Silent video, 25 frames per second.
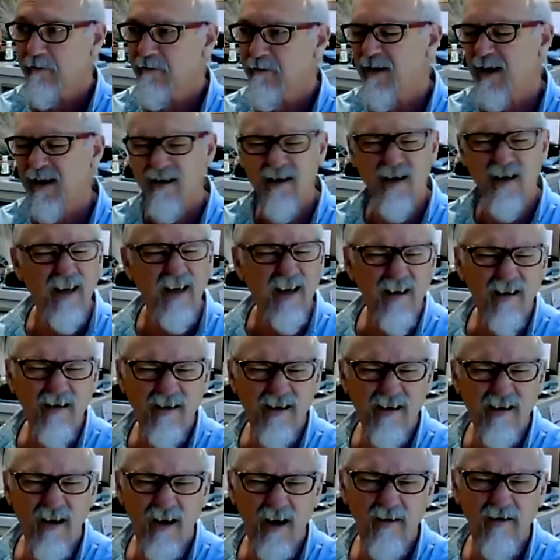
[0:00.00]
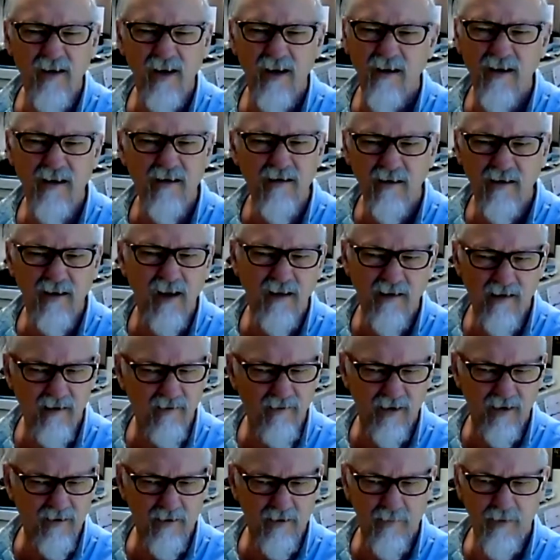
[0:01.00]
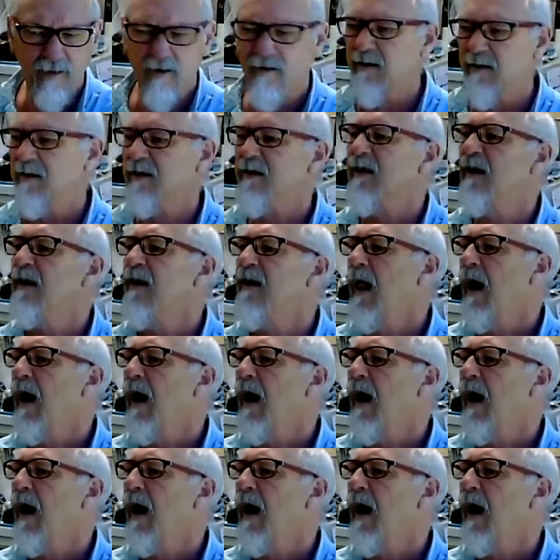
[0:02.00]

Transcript: The technical side of it is not that difficult, to be honest.